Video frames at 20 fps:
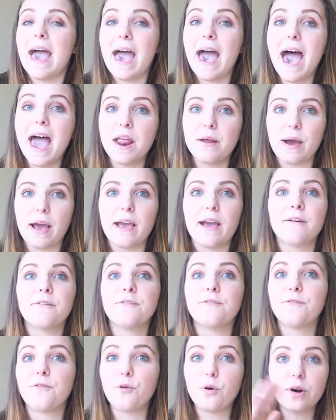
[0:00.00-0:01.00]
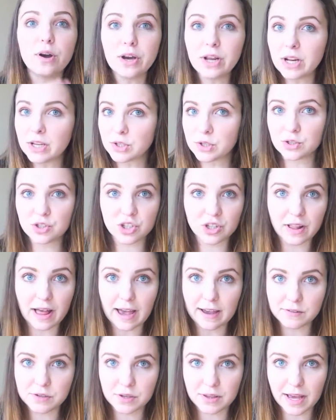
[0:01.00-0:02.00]
Anyway, forward to
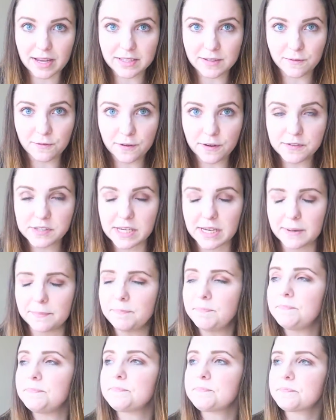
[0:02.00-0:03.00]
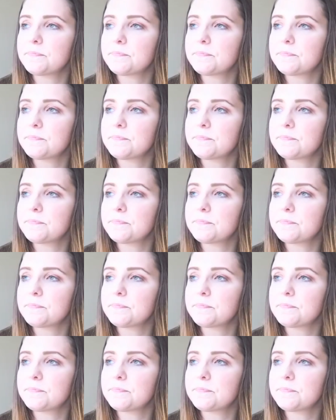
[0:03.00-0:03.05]
July 2015.